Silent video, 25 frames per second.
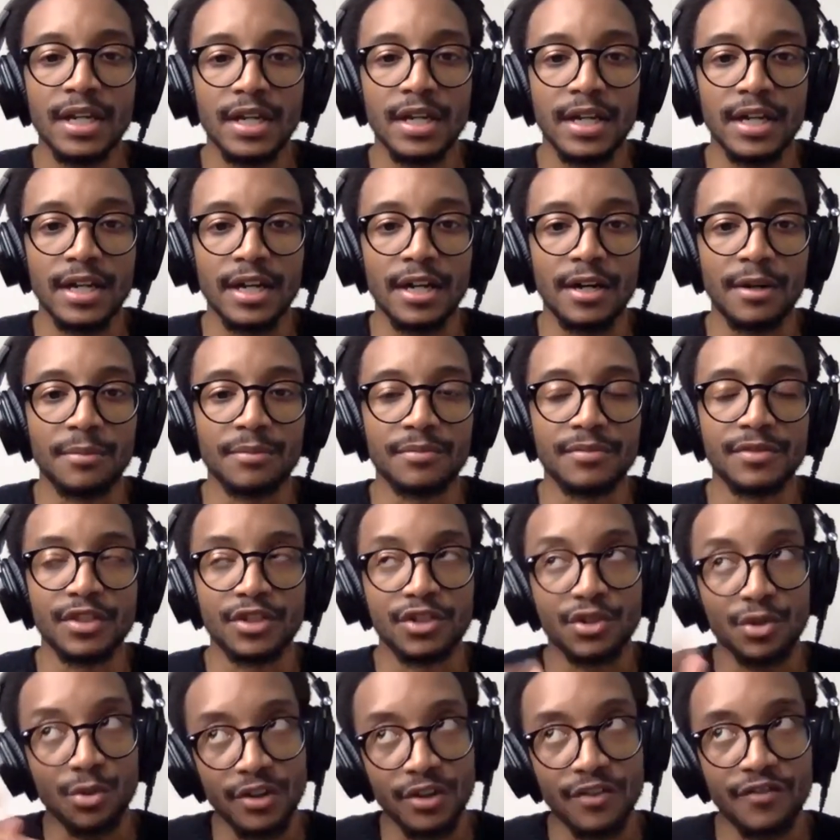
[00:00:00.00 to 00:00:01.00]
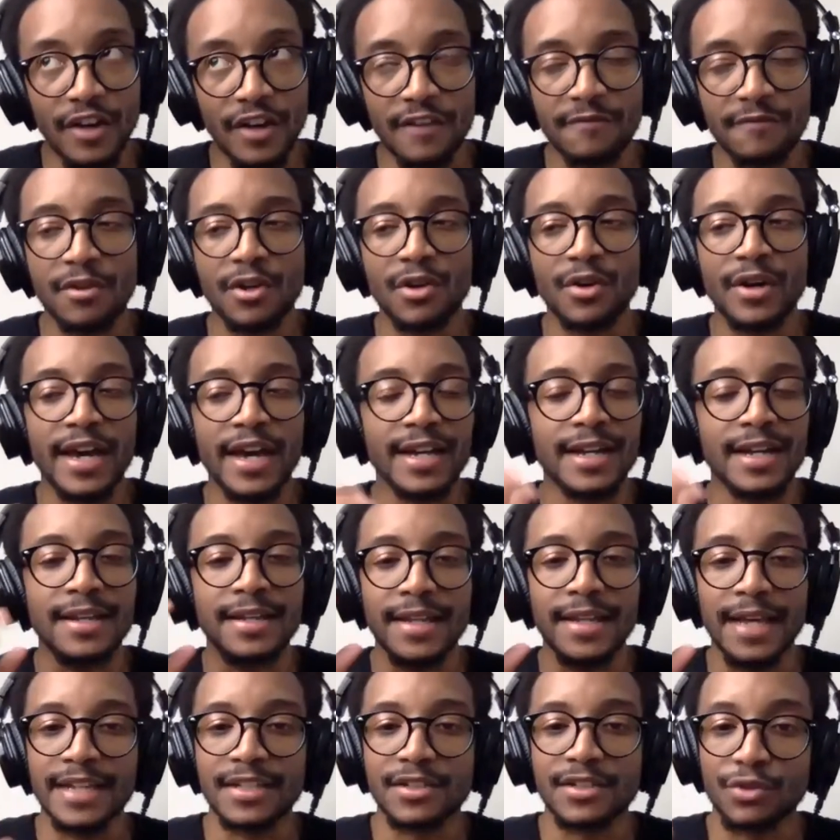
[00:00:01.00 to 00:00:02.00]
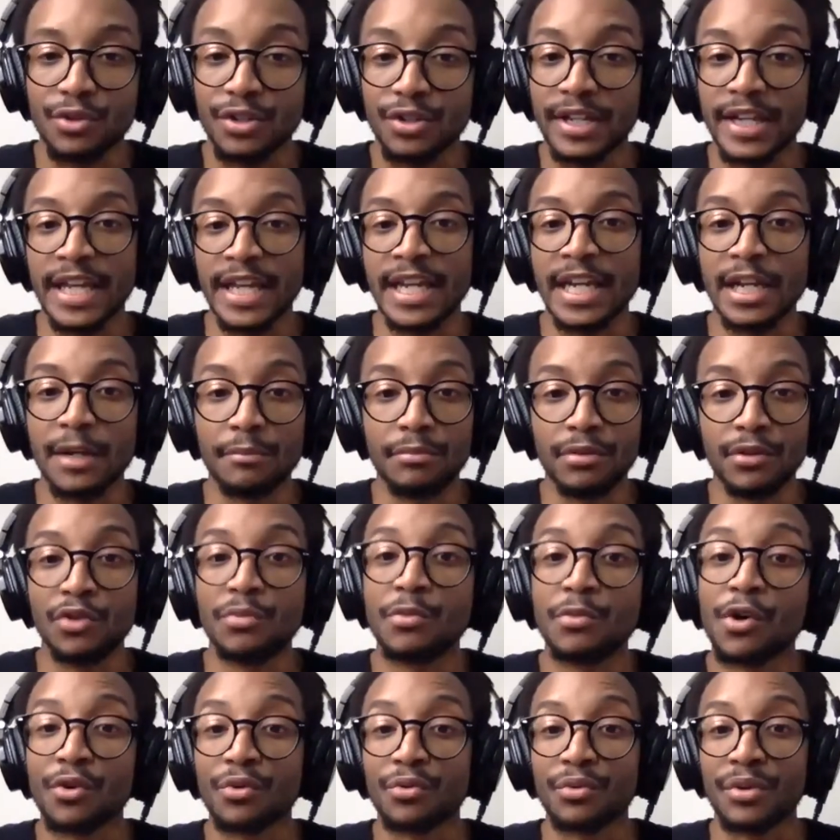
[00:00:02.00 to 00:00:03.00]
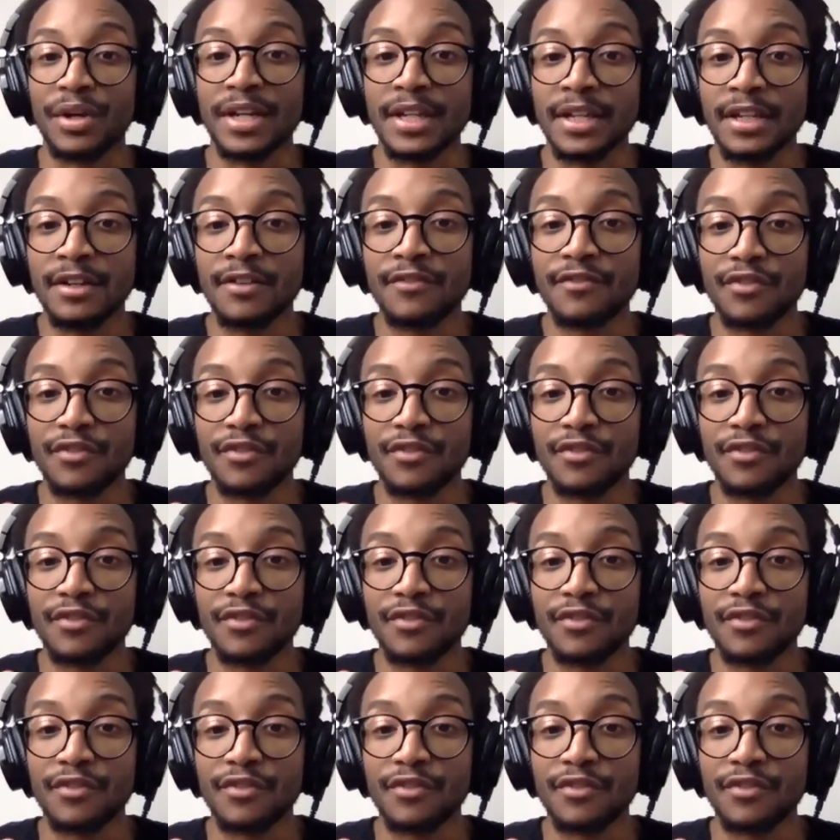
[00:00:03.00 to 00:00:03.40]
The 25mm had a nice organic bloom already